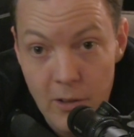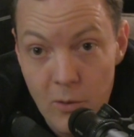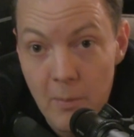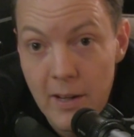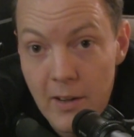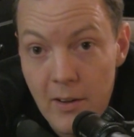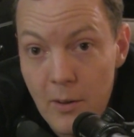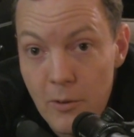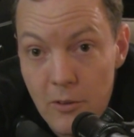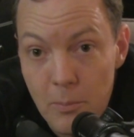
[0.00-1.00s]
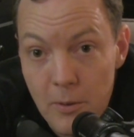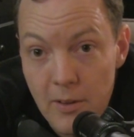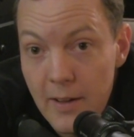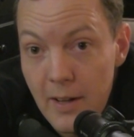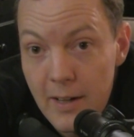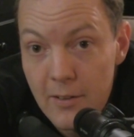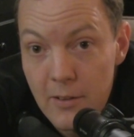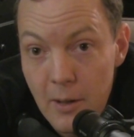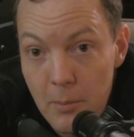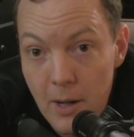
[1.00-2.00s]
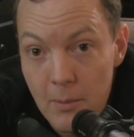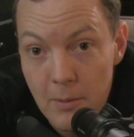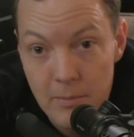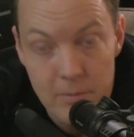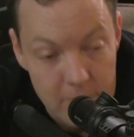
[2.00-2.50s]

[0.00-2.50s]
I do with my hearing, which is pretend like it's not a problem.